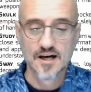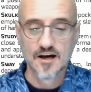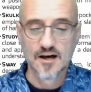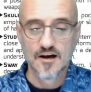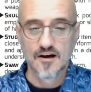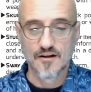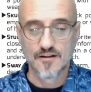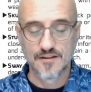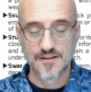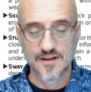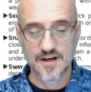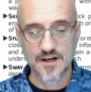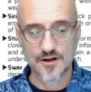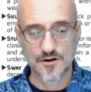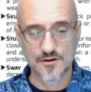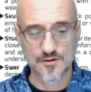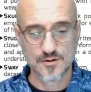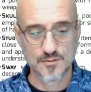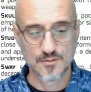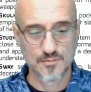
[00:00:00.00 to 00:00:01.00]
They
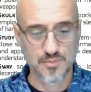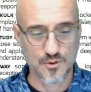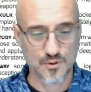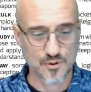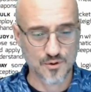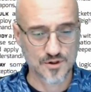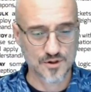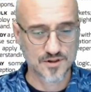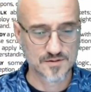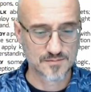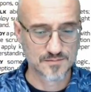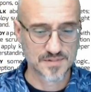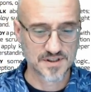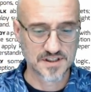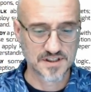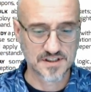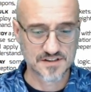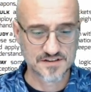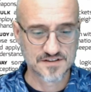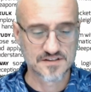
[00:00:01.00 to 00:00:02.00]
are important
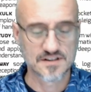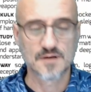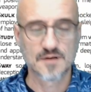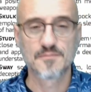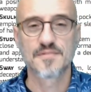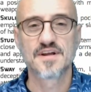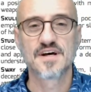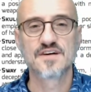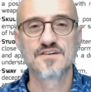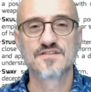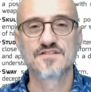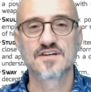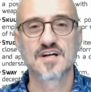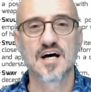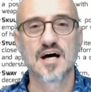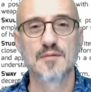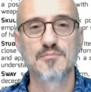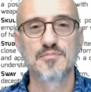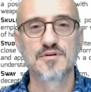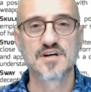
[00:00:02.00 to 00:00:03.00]
because some things that
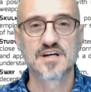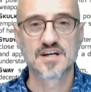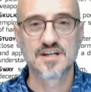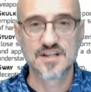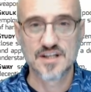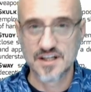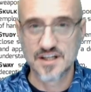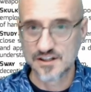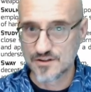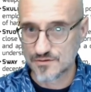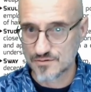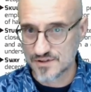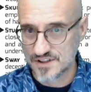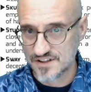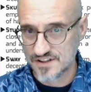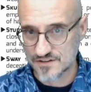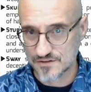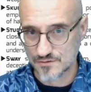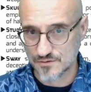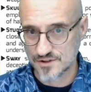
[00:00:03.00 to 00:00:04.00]
happen can
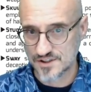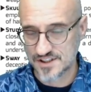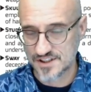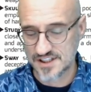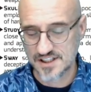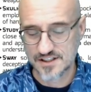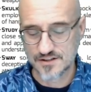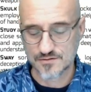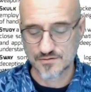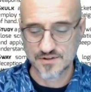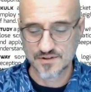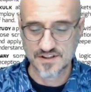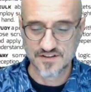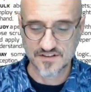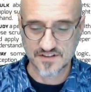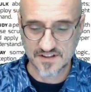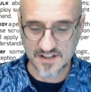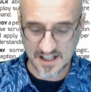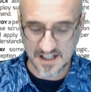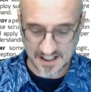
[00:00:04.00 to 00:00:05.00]
increase or
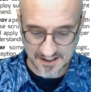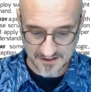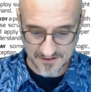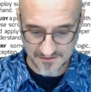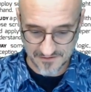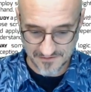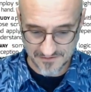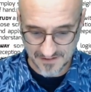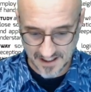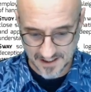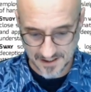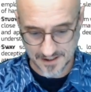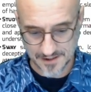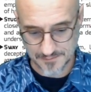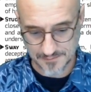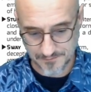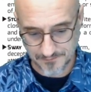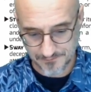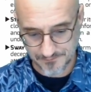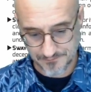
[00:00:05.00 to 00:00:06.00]
decrease that effect.
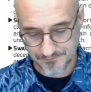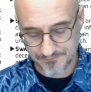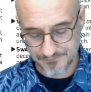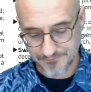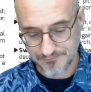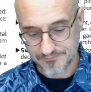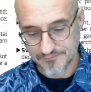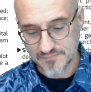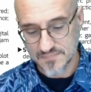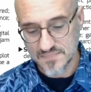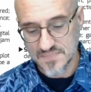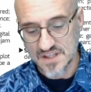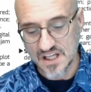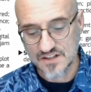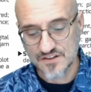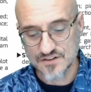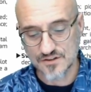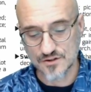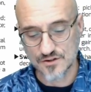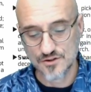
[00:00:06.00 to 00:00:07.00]

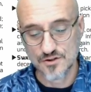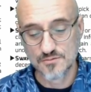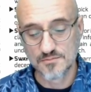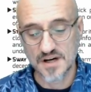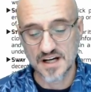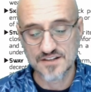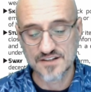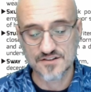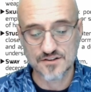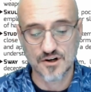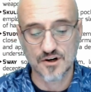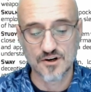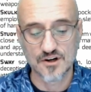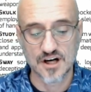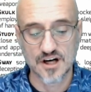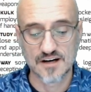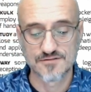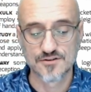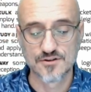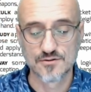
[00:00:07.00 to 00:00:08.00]
So you might start
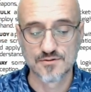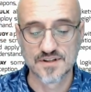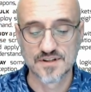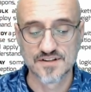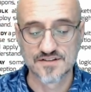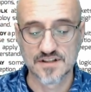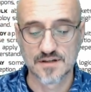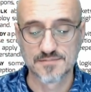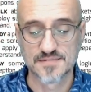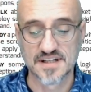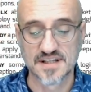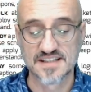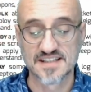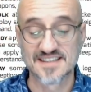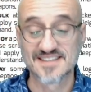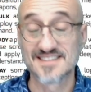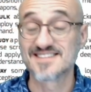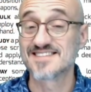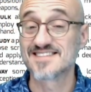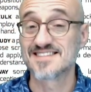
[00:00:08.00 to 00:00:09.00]
off doing something
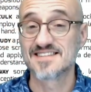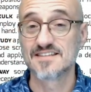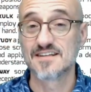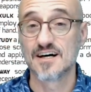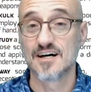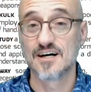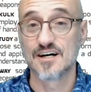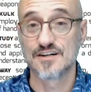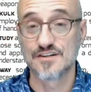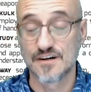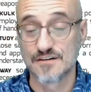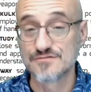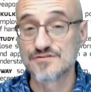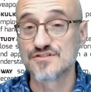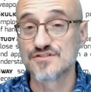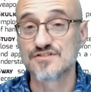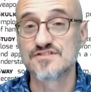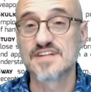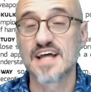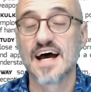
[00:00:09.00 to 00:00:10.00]
that's of
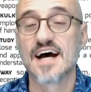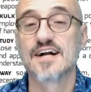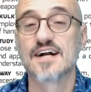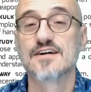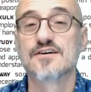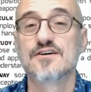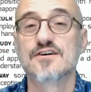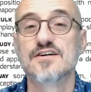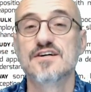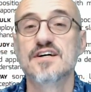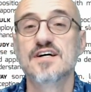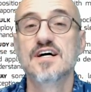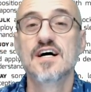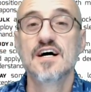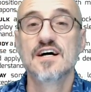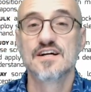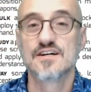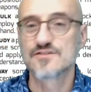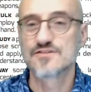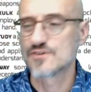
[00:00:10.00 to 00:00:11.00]
standard,
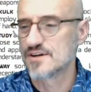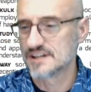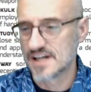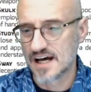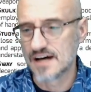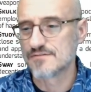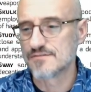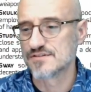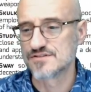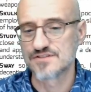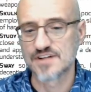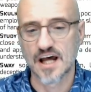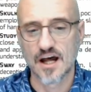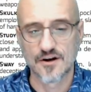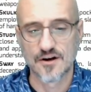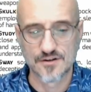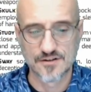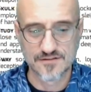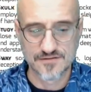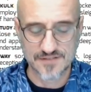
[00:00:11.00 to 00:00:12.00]
that's going to have a
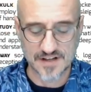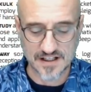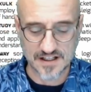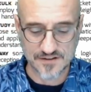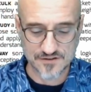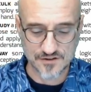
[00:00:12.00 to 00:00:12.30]
standard effect.